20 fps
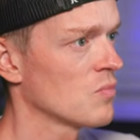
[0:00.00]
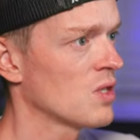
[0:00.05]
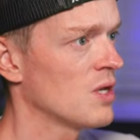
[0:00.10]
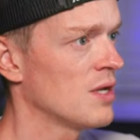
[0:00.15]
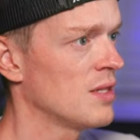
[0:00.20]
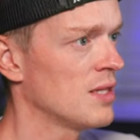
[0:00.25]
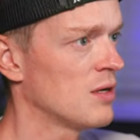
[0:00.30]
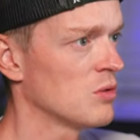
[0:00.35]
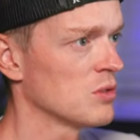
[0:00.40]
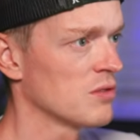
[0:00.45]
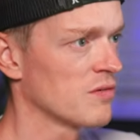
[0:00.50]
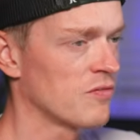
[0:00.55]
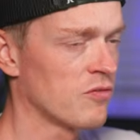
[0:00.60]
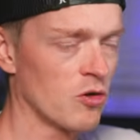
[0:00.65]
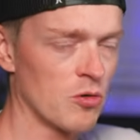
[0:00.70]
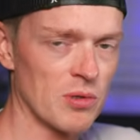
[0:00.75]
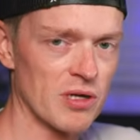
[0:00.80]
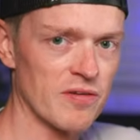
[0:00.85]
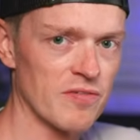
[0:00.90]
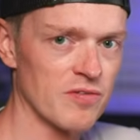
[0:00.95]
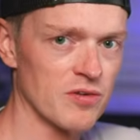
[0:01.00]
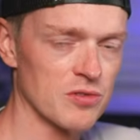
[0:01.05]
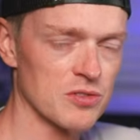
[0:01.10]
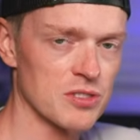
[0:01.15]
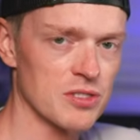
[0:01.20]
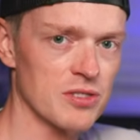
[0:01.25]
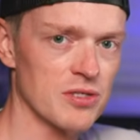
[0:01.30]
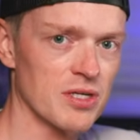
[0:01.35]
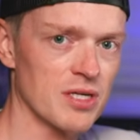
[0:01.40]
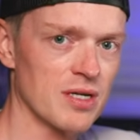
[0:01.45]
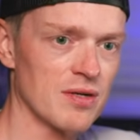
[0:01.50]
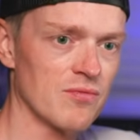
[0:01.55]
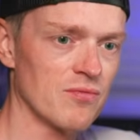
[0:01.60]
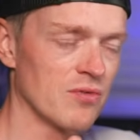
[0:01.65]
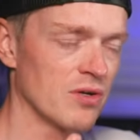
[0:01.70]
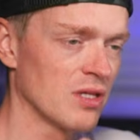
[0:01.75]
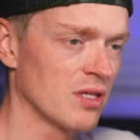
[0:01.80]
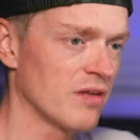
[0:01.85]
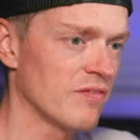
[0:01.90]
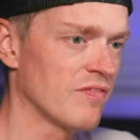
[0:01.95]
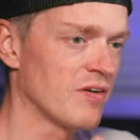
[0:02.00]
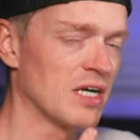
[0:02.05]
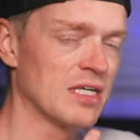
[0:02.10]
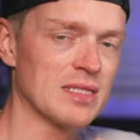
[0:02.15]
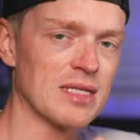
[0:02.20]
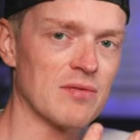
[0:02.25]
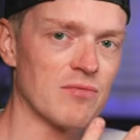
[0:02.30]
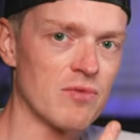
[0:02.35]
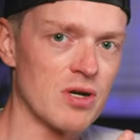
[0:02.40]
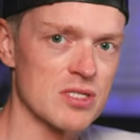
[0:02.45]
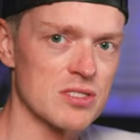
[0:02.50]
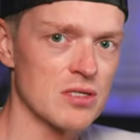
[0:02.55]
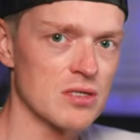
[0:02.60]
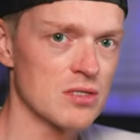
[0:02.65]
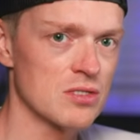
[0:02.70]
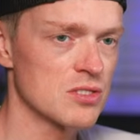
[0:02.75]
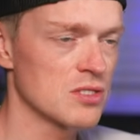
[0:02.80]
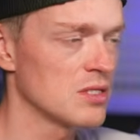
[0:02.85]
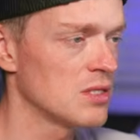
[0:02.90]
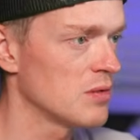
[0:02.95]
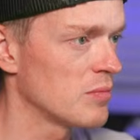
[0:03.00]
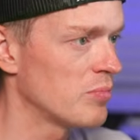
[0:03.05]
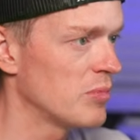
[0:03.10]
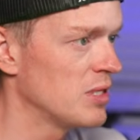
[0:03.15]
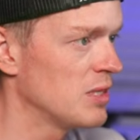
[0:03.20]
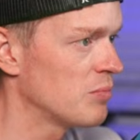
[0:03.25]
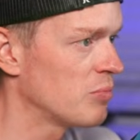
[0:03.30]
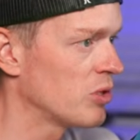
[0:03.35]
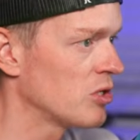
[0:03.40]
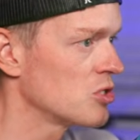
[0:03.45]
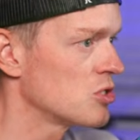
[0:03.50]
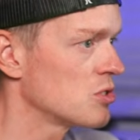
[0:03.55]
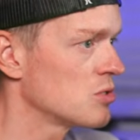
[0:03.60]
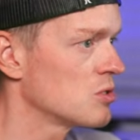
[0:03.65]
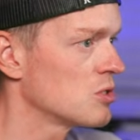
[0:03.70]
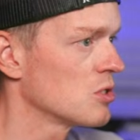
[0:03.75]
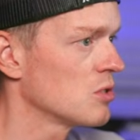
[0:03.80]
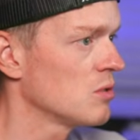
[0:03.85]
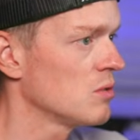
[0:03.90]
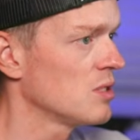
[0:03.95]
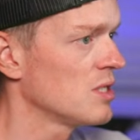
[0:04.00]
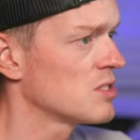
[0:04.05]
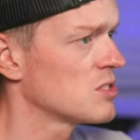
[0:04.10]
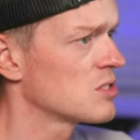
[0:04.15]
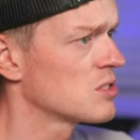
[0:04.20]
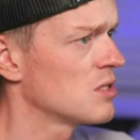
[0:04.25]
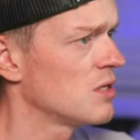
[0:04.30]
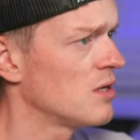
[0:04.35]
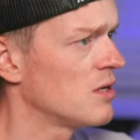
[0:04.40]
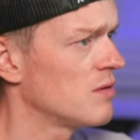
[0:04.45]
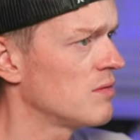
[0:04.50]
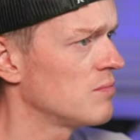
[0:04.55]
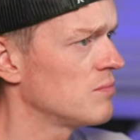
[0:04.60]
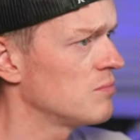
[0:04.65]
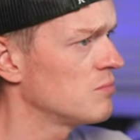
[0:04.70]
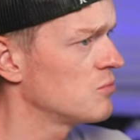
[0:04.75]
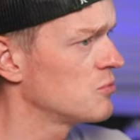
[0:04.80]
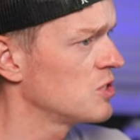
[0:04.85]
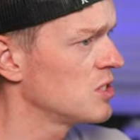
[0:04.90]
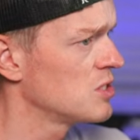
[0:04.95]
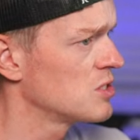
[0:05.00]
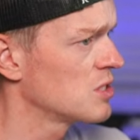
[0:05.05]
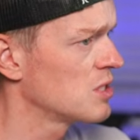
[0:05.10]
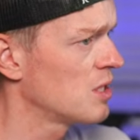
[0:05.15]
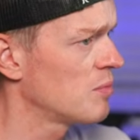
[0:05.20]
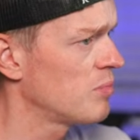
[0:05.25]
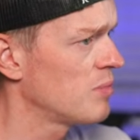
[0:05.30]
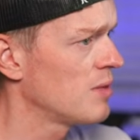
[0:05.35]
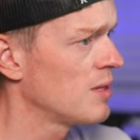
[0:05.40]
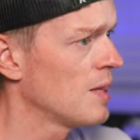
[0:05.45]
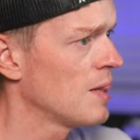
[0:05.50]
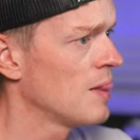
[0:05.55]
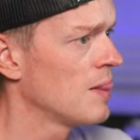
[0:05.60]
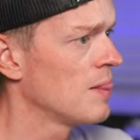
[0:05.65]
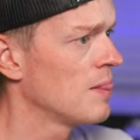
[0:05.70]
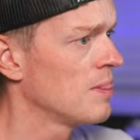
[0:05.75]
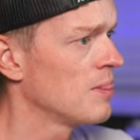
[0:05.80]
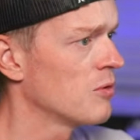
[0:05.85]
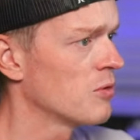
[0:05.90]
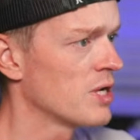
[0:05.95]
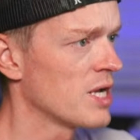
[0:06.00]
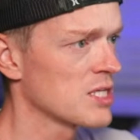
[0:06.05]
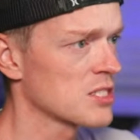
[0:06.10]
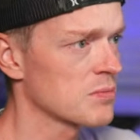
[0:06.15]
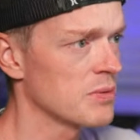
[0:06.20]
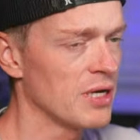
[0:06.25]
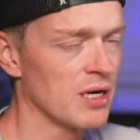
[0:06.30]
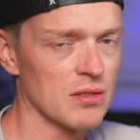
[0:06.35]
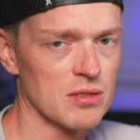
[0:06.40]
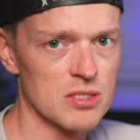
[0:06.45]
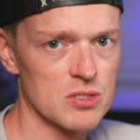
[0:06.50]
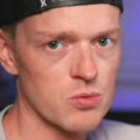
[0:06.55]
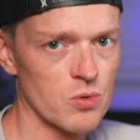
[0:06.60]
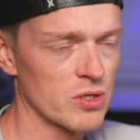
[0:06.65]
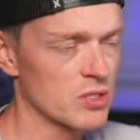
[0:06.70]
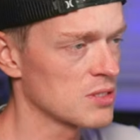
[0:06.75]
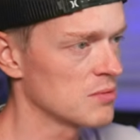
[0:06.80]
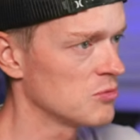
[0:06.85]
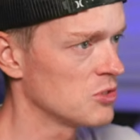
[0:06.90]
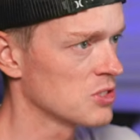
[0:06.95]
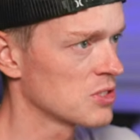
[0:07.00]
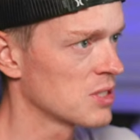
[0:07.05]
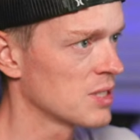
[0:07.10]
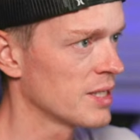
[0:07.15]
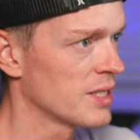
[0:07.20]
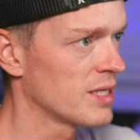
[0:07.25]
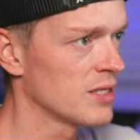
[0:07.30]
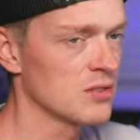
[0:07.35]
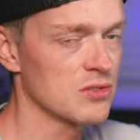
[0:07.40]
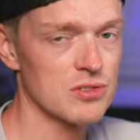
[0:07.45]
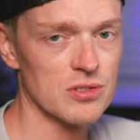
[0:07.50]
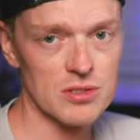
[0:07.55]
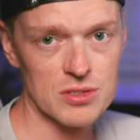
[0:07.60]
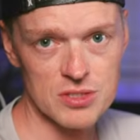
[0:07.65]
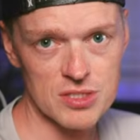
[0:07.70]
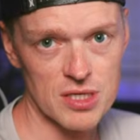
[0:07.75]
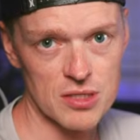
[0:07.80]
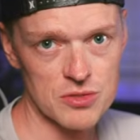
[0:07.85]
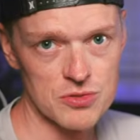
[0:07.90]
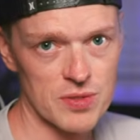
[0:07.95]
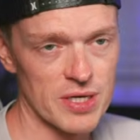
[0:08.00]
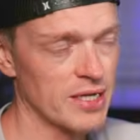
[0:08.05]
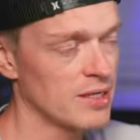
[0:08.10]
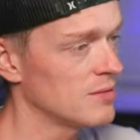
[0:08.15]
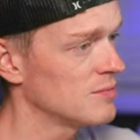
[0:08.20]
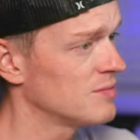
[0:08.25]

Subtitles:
now with the Formant filter, you can really find that resonance in the punch. So let's change it up. Don't ask me how this works. I'm just clicking until it sounds right.